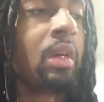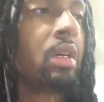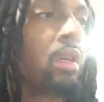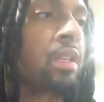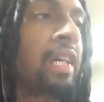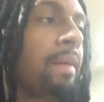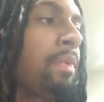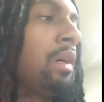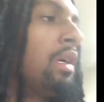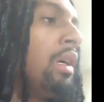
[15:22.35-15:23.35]
the type
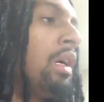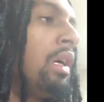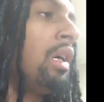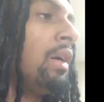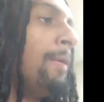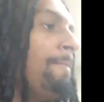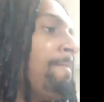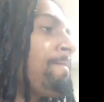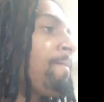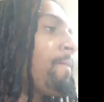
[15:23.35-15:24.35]
of
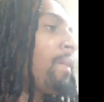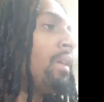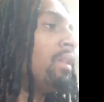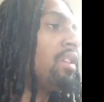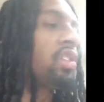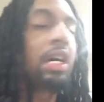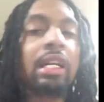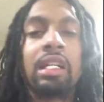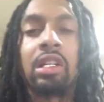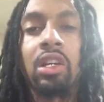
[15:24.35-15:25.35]
the shine
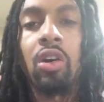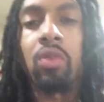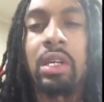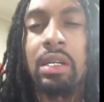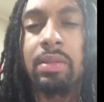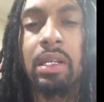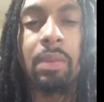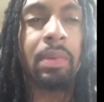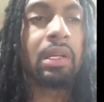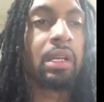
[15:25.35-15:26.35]
that the coat keeps
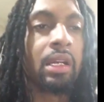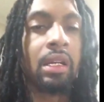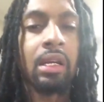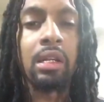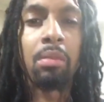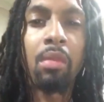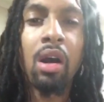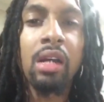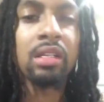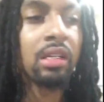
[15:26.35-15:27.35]
up, and the
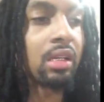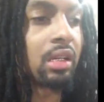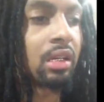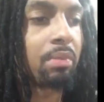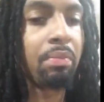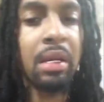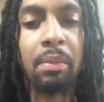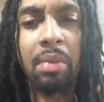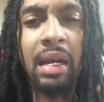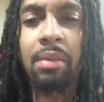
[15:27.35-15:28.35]
marks and the
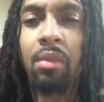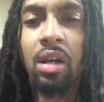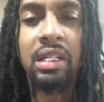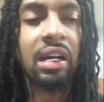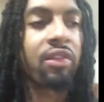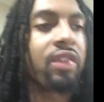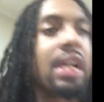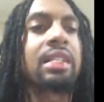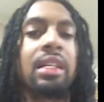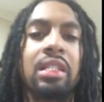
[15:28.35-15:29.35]
bite marks, how
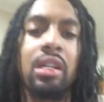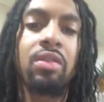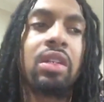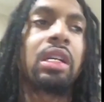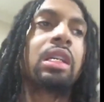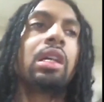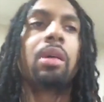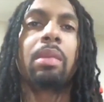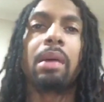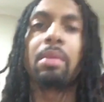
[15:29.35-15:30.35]
fast that stuff clean
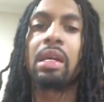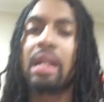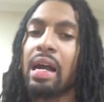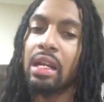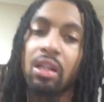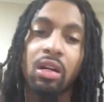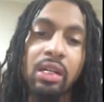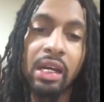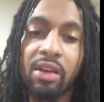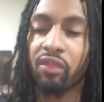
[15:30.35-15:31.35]
up. I mean, I learned
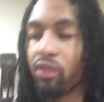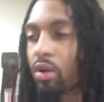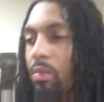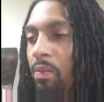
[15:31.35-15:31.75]
that from